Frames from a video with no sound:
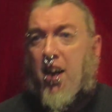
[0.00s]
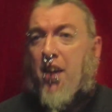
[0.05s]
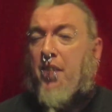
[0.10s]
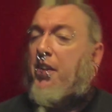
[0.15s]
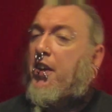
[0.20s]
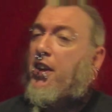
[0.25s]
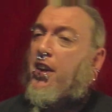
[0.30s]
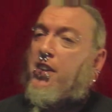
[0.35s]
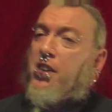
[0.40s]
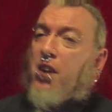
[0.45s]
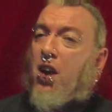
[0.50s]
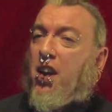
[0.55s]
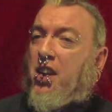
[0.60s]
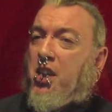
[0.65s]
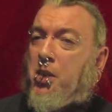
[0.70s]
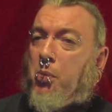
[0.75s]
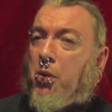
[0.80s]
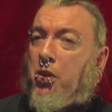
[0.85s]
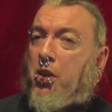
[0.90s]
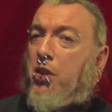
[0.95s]
The
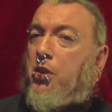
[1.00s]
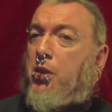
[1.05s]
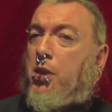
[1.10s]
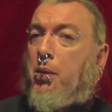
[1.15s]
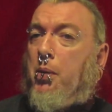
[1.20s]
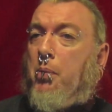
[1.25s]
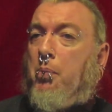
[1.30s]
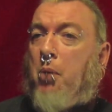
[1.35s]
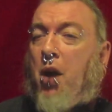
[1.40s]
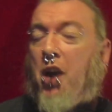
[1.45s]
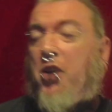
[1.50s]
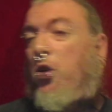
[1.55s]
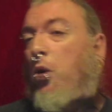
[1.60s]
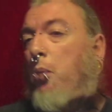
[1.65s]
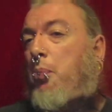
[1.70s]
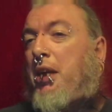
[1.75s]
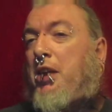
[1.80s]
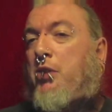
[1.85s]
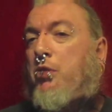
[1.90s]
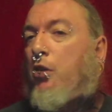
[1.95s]
designs might
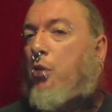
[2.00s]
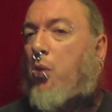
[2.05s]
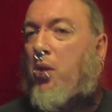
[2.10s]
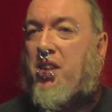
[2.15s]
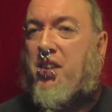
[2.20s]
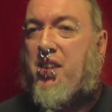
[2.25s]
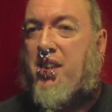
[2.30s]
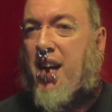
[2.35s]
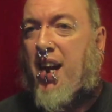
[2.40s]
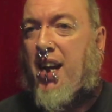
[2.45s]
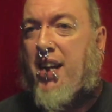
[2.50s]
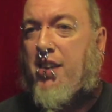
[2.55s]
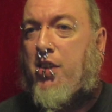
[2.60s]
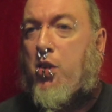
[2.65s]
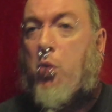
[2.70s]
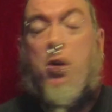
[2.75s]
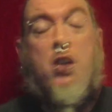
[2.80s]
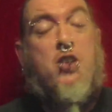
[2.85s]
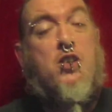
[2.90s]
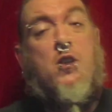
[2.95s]
not be to everyone's
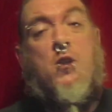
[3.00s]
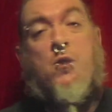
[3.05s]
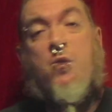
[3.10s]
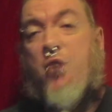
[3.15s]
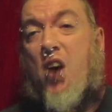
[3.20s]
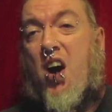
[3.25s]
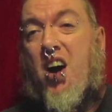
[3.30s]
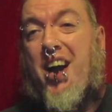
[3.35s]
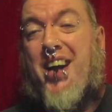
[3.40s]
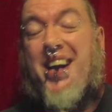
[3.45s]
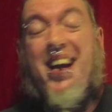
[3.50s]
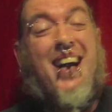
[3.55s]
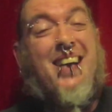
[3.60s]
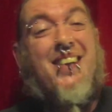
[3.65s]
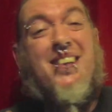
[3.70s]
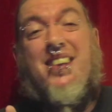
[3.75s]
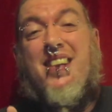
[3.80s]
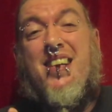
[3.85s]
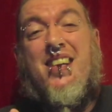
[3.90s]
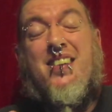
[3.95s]
taste, which is fine,
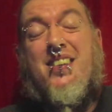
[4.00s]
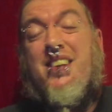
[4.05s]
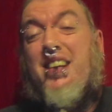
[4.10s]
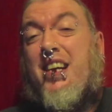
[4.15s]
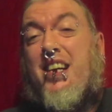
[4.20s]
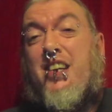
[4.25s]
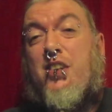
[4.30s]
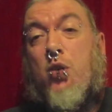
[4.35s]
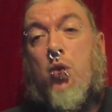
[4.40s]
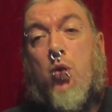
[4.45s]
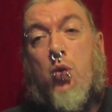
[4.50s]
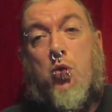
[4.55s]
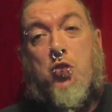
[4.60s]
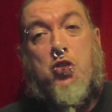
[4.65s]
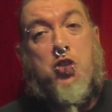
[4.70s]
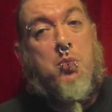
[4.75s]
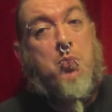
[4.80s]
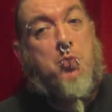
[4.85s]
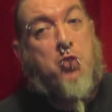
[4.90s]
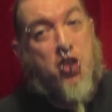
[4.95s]
as this is all
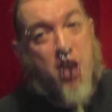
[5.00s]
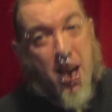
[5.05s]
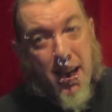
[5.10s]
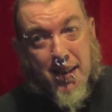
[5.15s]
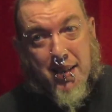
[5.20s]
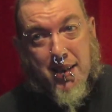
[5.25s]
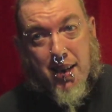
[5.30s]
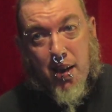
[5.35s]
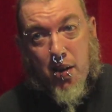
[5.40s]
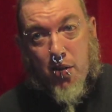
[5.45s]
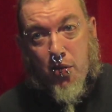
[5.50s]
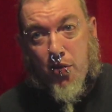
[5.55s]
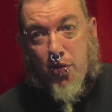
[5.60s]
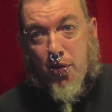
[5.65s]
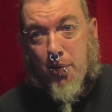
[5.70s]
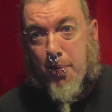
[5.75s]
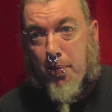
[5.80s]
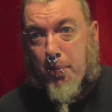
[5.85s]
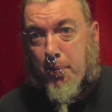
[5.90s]
subjective.